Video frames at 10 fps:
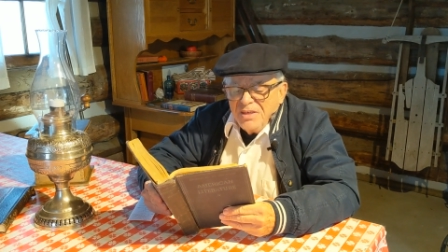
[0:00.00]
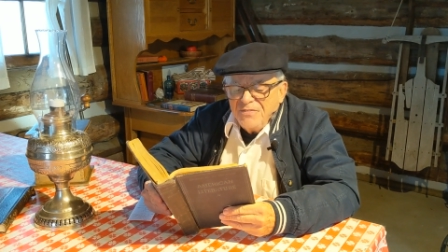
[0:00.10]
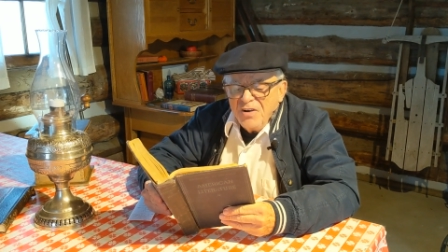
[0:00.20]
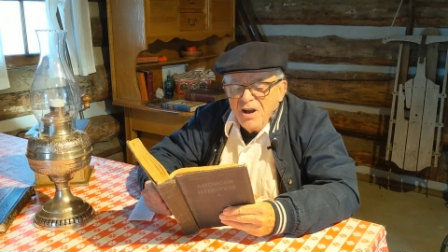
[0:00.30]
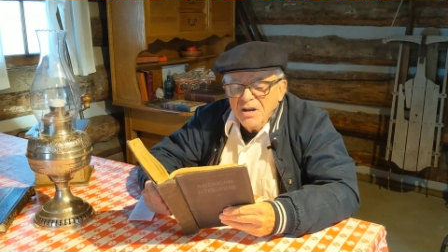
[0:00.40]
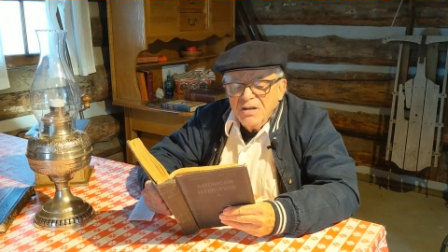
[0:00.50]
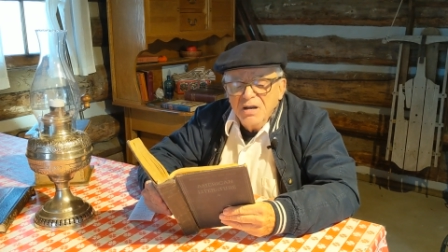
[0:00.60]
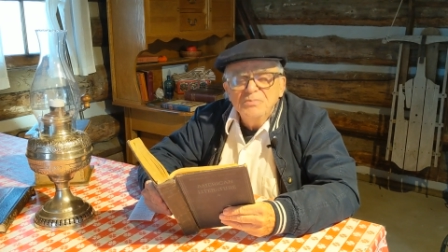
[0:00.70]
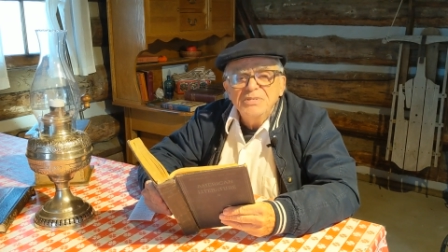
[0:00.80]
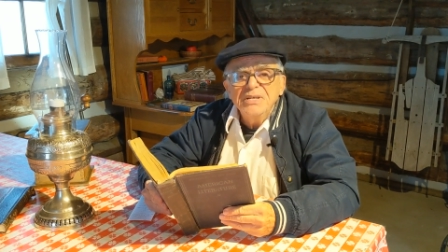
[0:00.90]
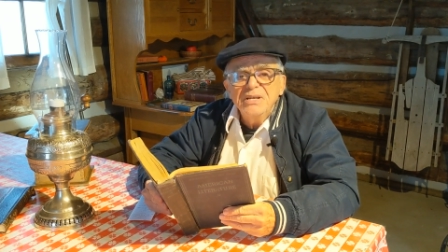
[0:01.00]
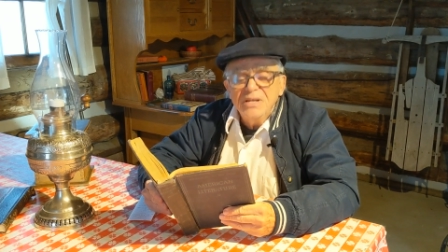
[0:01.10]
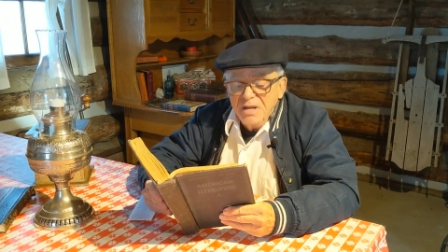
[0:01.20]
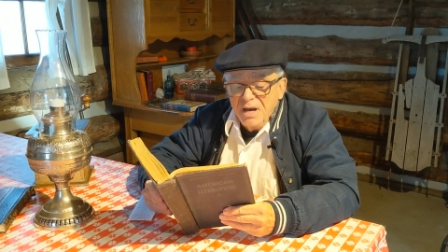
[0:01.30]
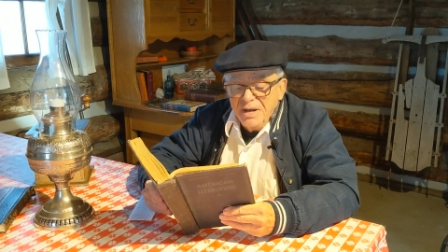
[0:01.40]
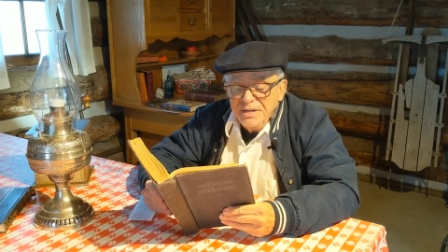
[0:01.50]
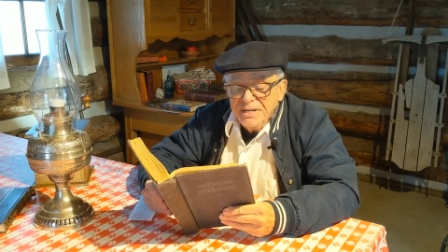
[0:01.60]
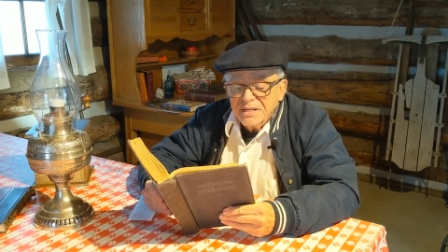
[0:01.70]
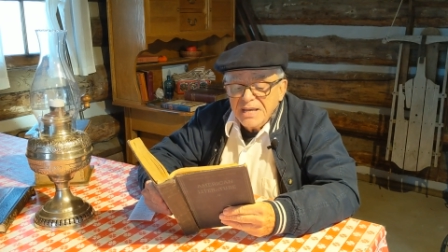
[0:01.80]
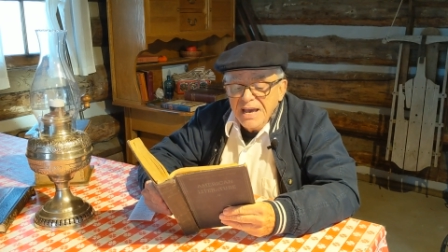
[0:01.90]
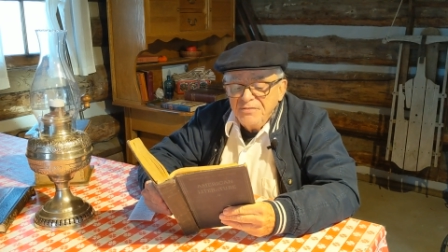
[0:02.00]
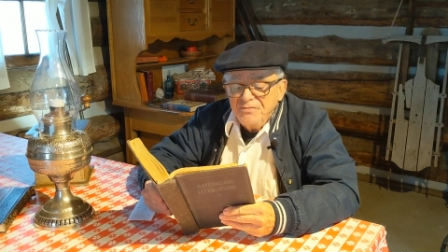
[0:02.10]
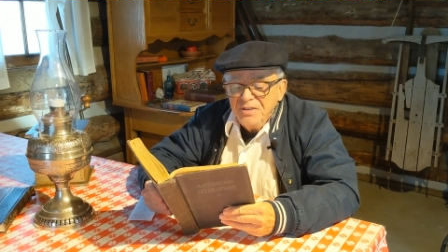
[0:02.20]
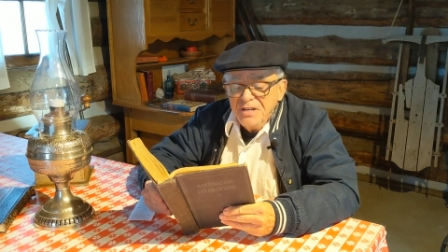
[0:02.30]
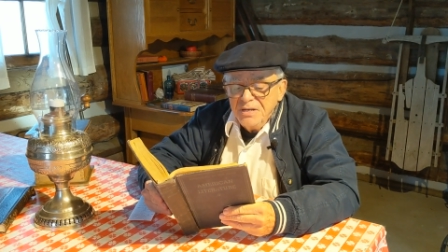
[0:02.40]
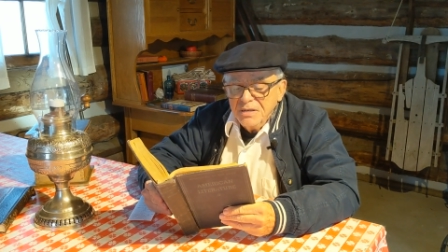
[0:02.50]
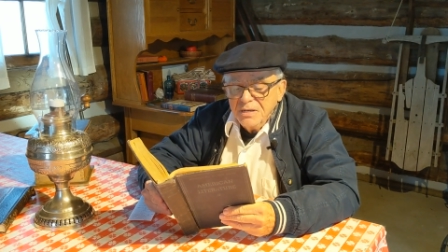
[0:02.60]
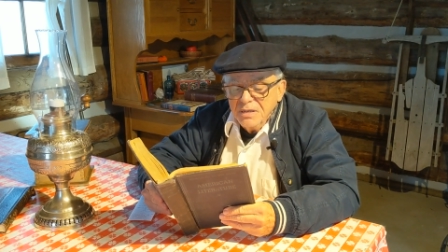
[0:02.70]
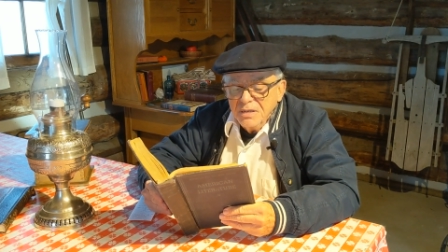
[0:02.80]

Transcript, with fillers: The fog comes in on little cat feet.